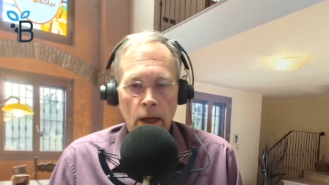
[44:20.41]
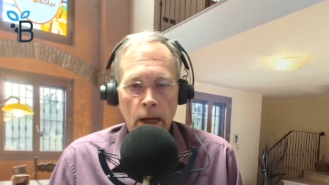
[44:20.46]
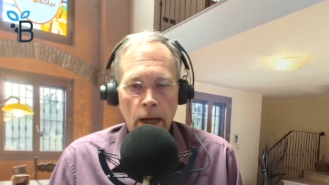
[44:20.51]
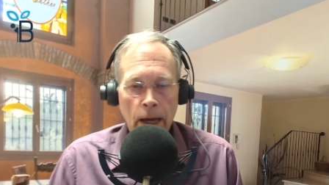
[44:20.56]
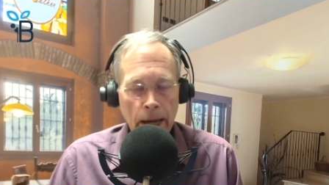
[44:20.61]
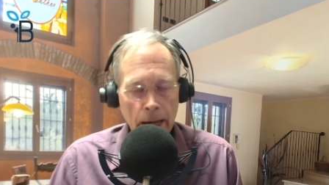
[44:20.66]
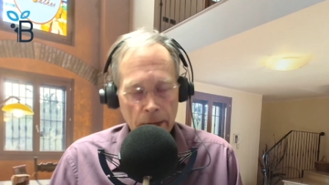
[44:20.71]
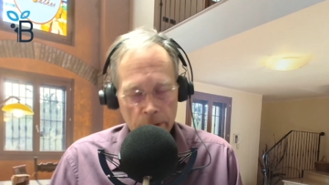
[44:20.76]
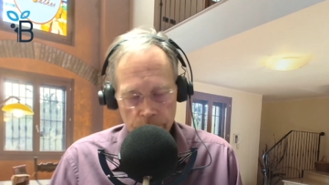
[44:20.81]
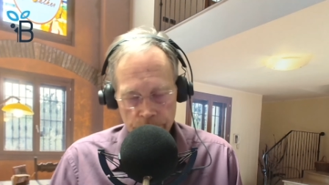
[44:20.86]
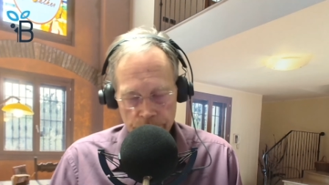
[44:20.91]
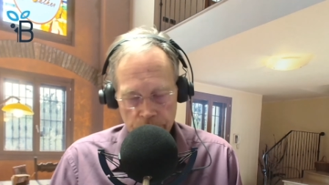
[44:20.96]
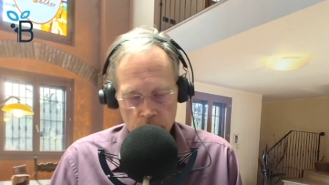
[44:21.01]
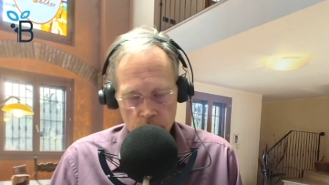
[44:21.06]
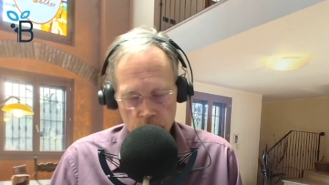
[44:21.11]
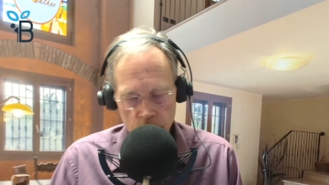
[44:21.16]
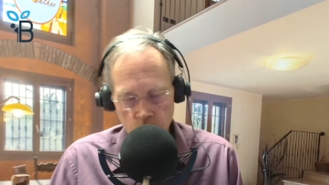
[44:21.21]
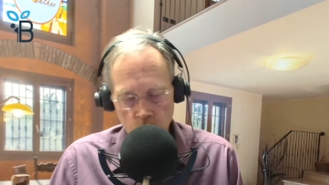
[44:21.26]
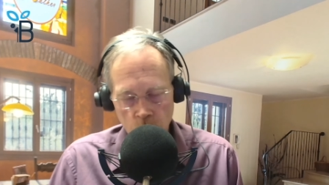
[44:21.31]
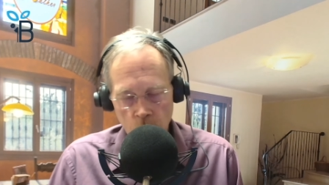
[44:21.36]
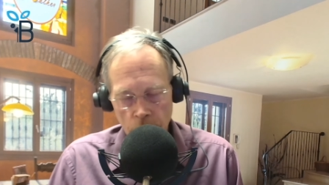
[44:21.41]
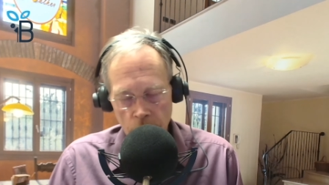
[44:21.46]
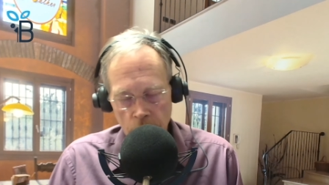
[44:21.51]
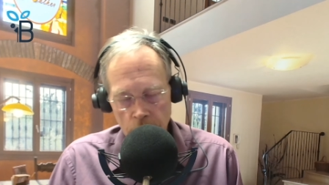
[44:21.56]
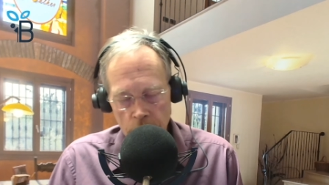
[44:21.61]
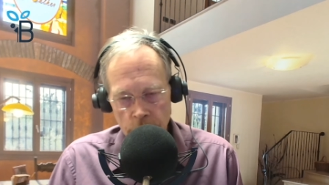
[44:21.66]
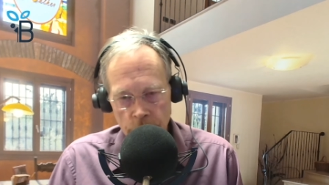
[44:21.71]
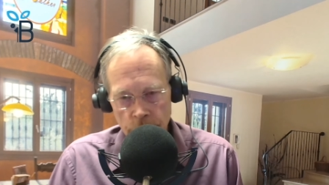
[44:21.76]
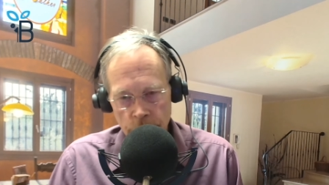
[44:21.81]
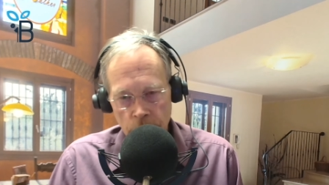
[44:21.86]
housing
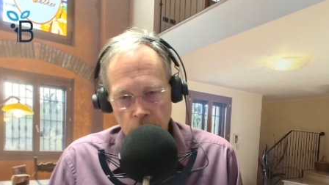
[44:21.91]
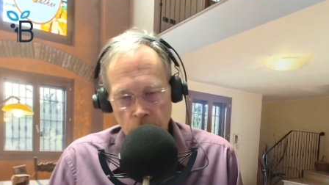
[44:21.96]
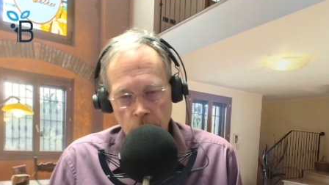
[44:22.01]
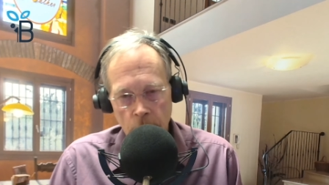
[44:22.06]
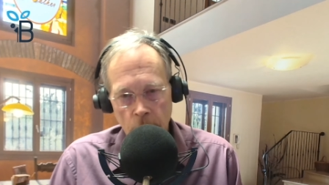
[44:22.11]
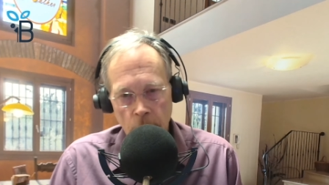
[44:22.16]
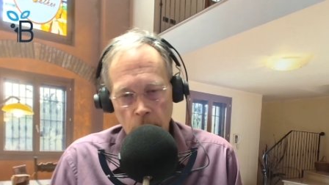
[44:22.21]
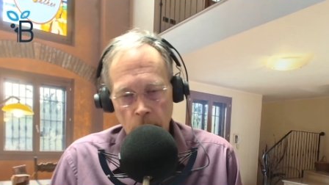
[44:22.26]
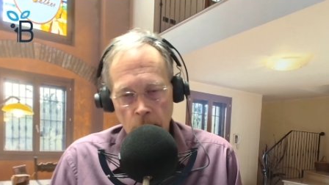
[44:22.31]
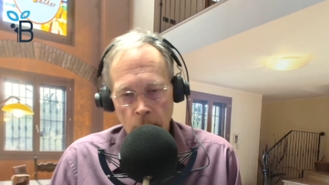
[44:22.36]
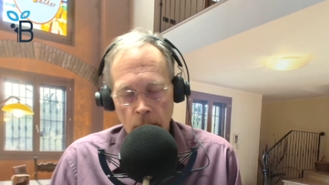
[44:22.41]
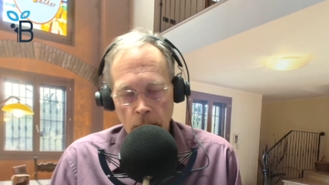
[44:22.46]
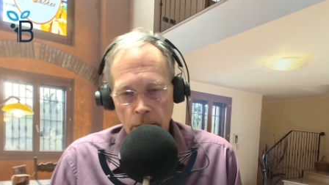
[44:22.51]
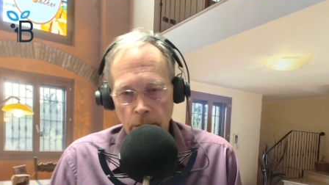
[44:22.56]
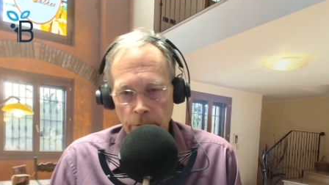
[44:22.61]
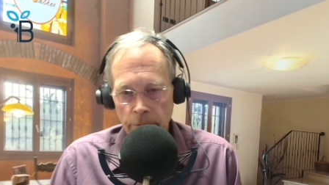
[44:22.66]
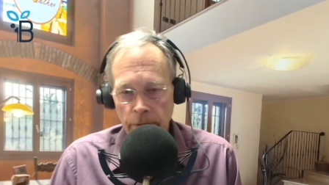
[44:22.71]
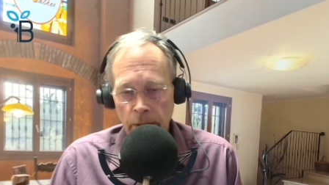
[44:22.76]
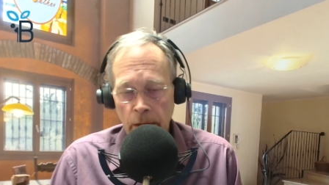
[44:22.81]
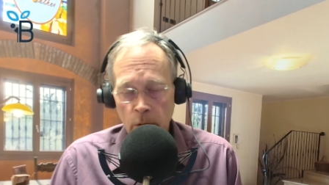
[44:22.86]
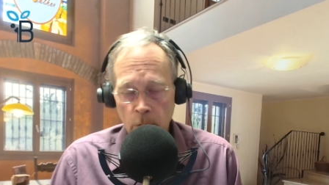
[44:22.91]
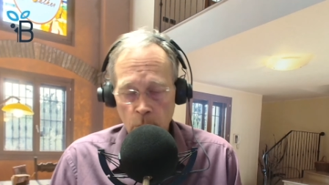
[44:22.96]
shortage that